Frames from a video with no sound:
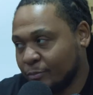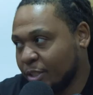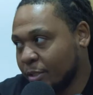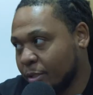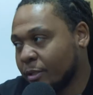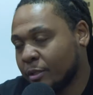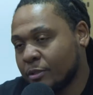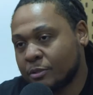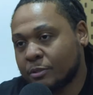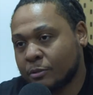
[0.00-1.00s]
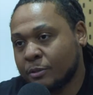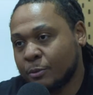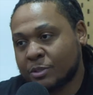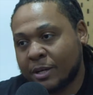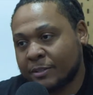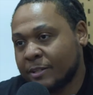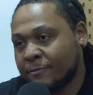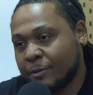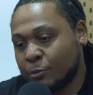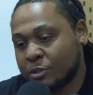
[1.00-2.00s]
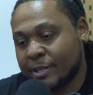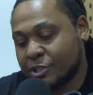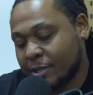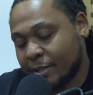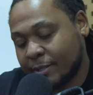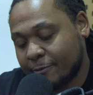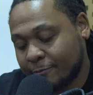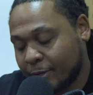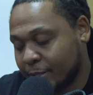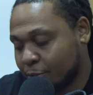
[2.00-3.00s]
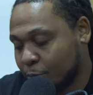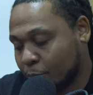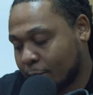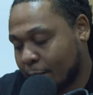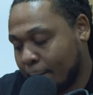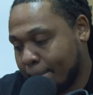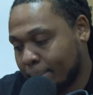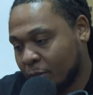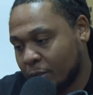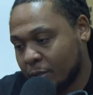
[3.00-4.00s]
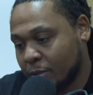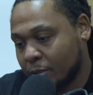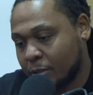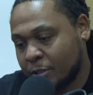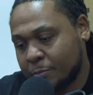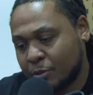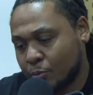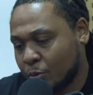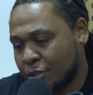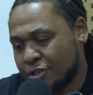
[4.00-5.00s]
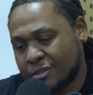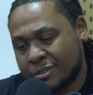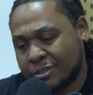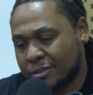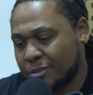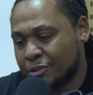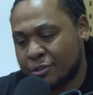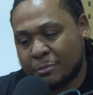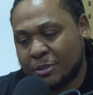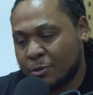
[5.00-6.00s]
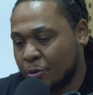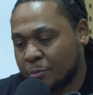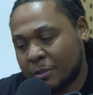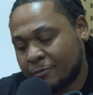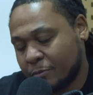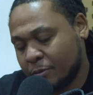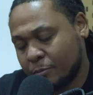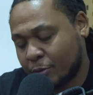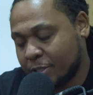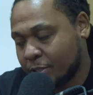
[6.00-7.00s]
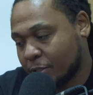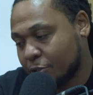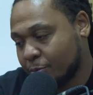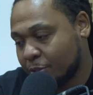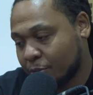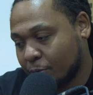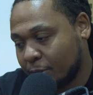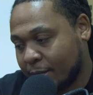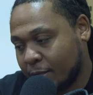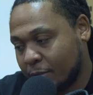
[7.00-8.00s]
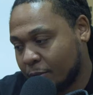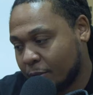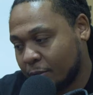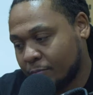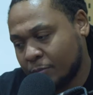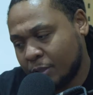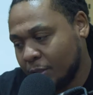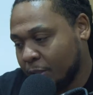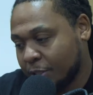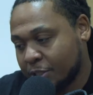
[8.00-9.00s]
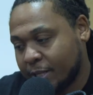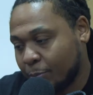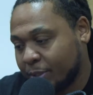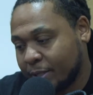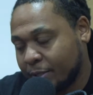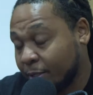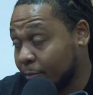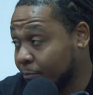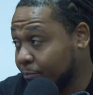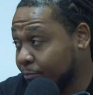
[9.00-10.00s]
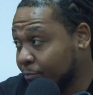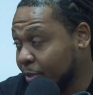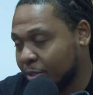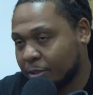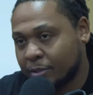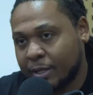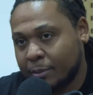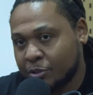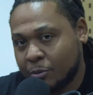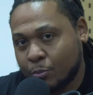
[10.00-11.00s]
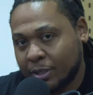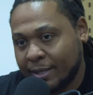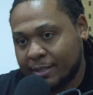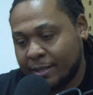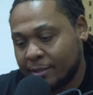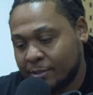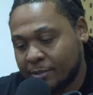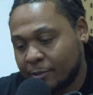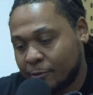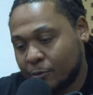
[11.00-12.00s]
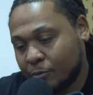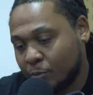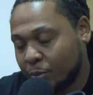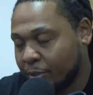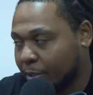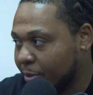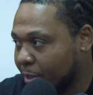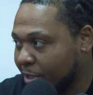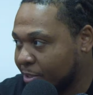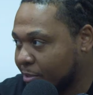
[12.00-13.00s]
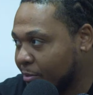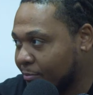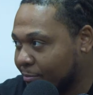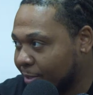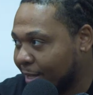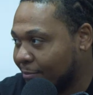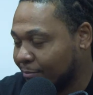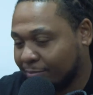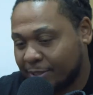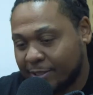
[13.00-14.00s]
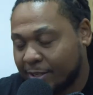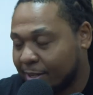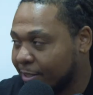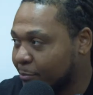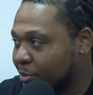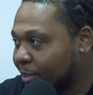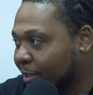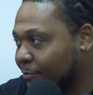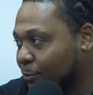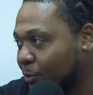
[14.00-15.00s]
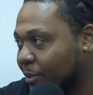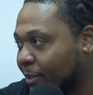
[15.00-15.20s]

Yeah, so he was out there. He was stationed out there in France and all that. And he been to Russia, Germany, all them other crazy countries and all that. And he just came with that name. He seen a name somewhere like that. He just said, one day I'm gonna name my son that. And here I am today with the name.